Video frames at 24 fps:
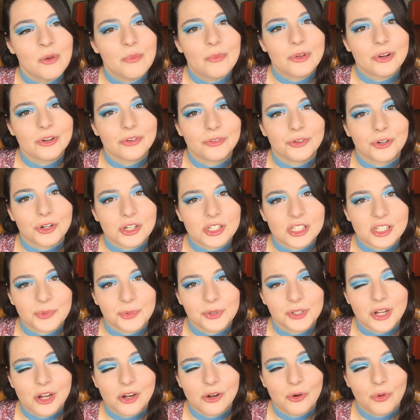but of course I
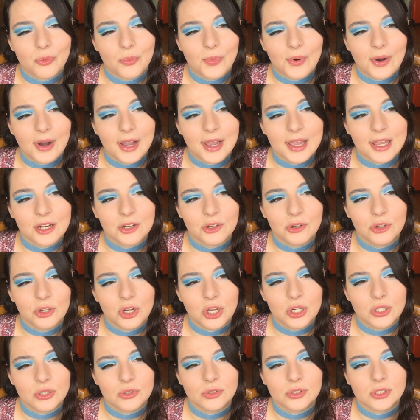want to know buy, and who
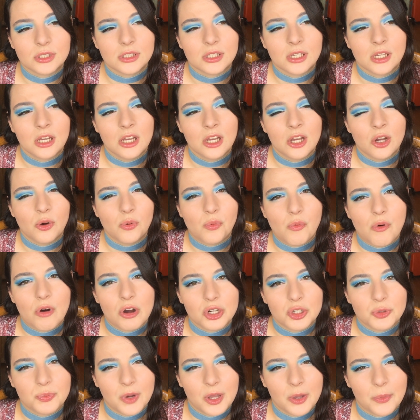knows
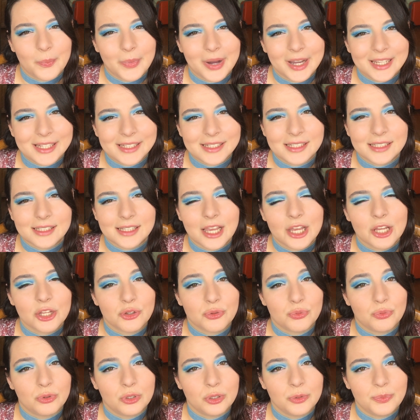what my
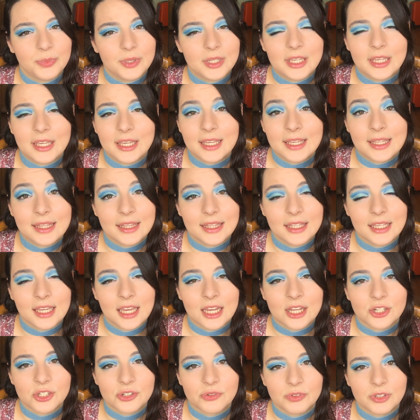mindset will be in the
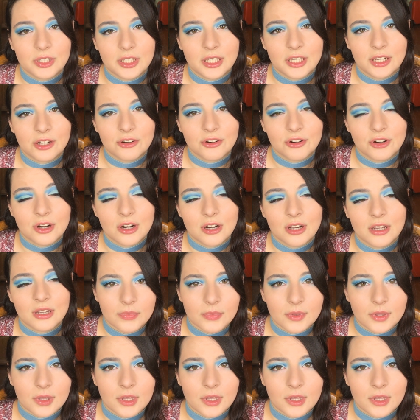end of the year.